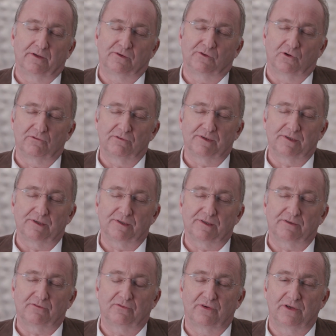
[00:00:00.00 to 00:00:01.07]
the
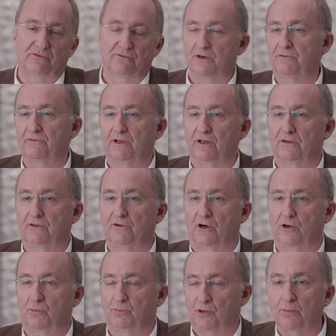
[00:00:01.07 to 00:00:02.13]
services fit very well to
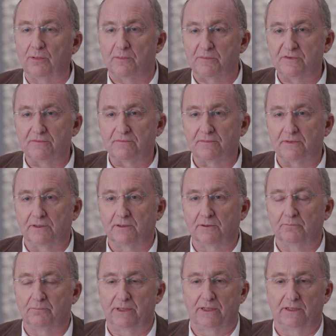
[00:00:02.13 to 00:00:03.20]
our problems. Uh,
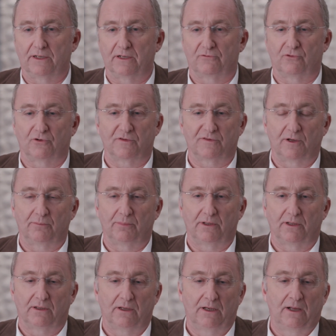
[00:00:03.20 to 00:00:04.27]
being that, for
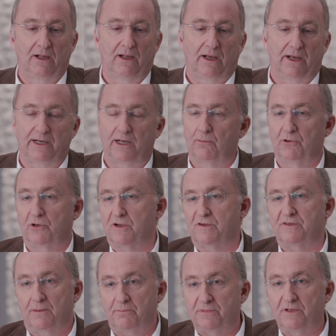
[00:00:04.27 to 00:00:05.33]
example,
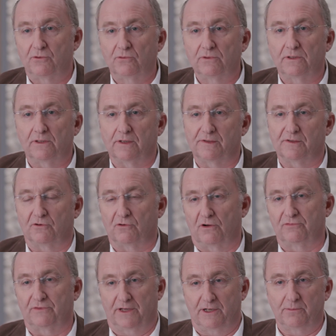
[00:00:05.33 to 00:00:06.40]
AWS Neptune as a
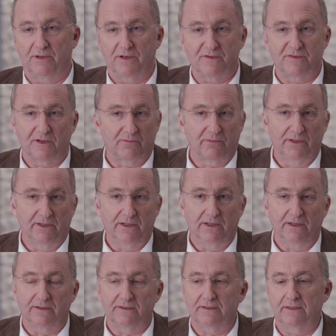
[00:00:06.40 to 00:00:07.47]
graph database that we needed,